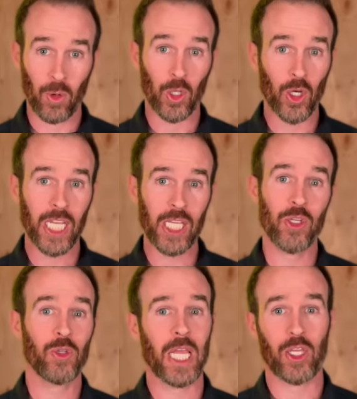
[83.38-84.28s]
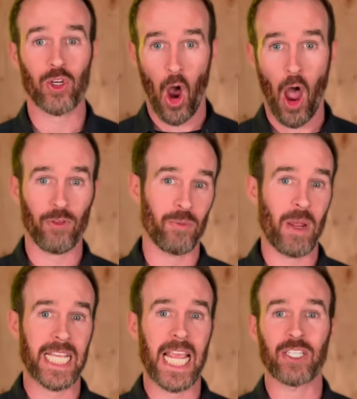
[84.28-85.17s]
will look at you like you're off your
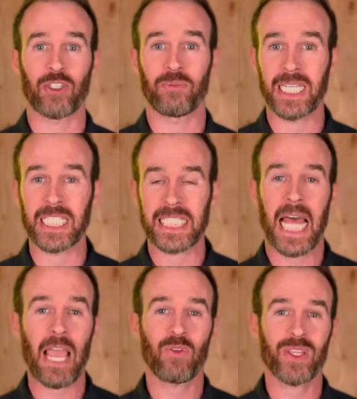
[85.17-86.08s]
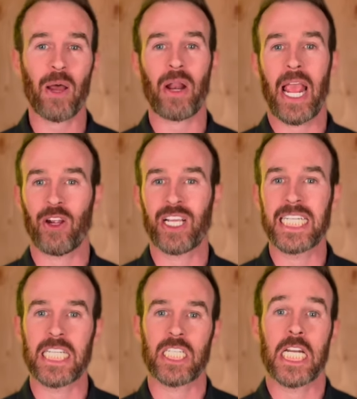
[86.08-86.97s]
medication, because life without air
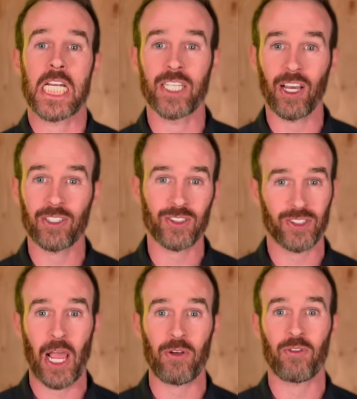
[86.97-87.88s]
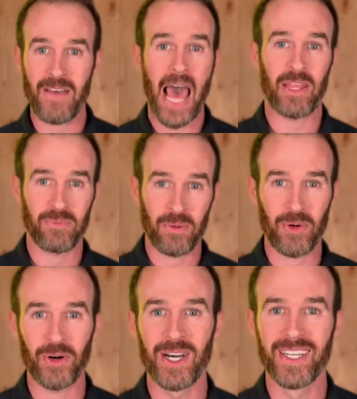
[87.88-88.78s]
conditioning doesn't sound
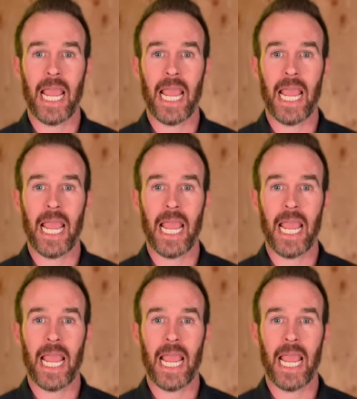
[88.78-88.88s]
fathomable.